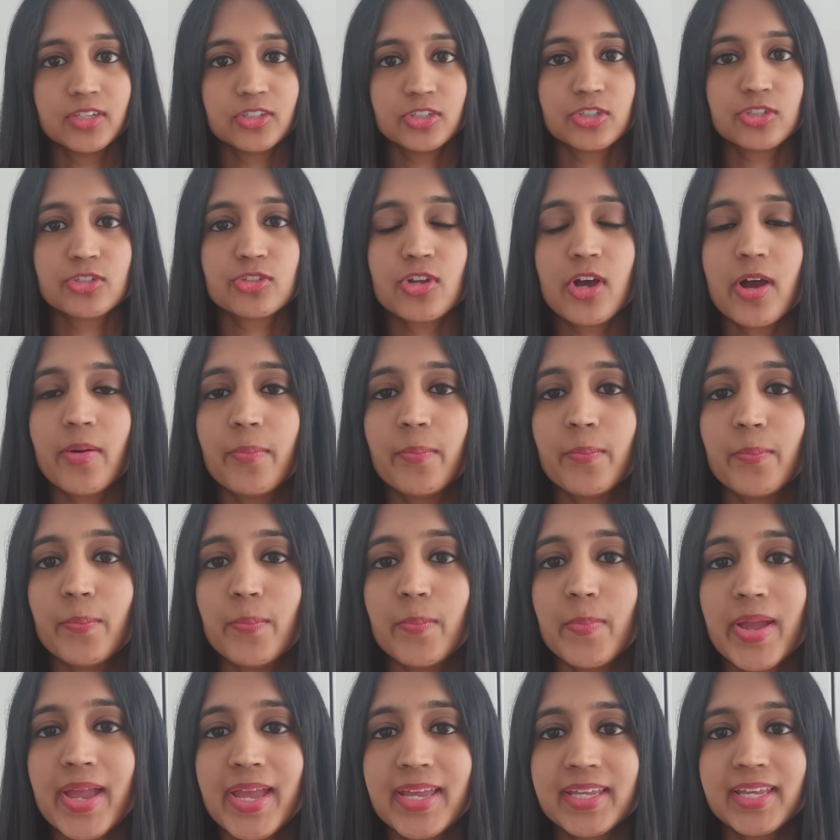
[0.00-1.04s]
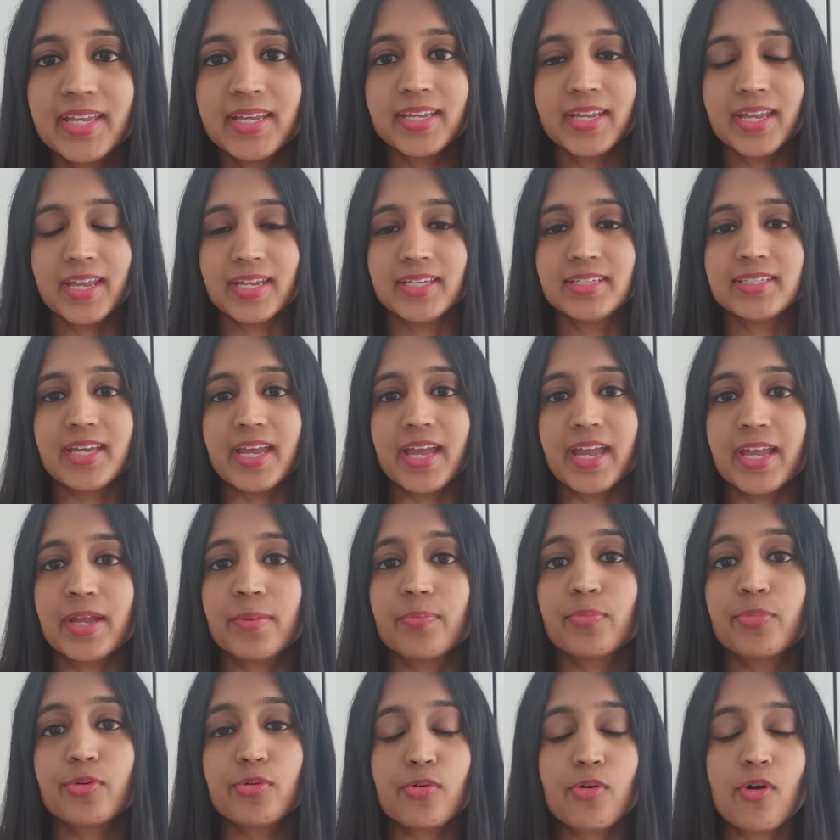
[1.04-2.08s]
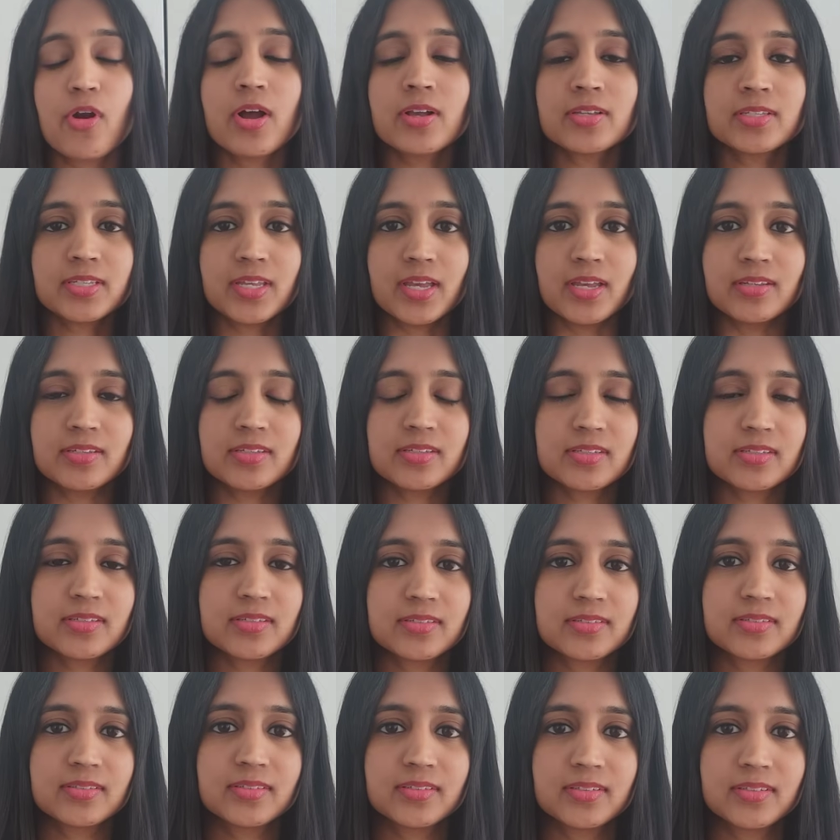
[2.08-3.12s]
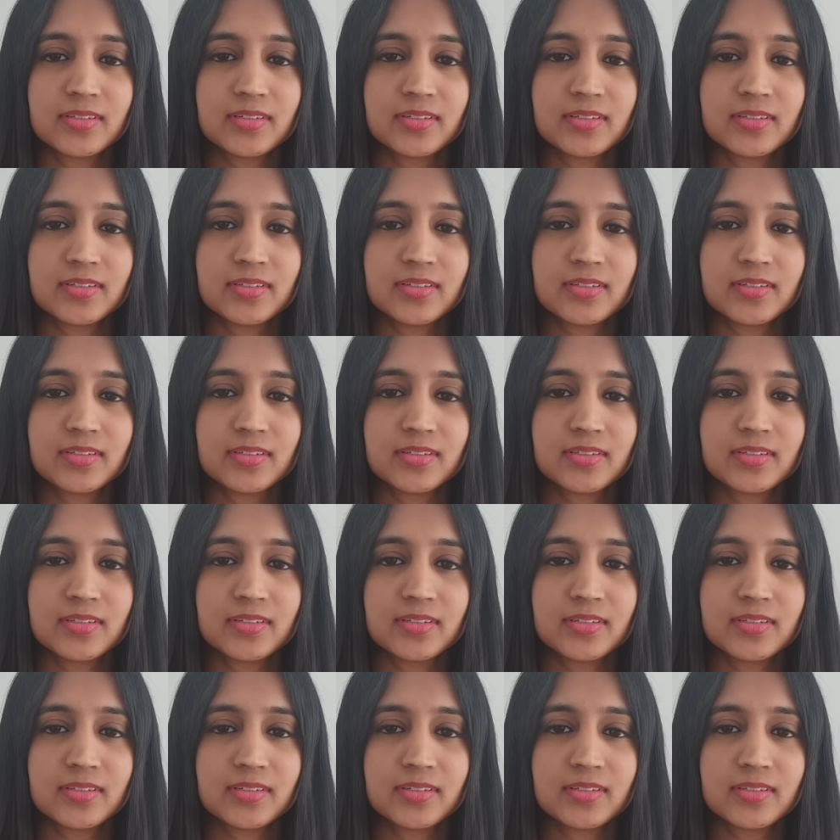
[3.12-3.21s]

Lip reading: She stopped making it a process.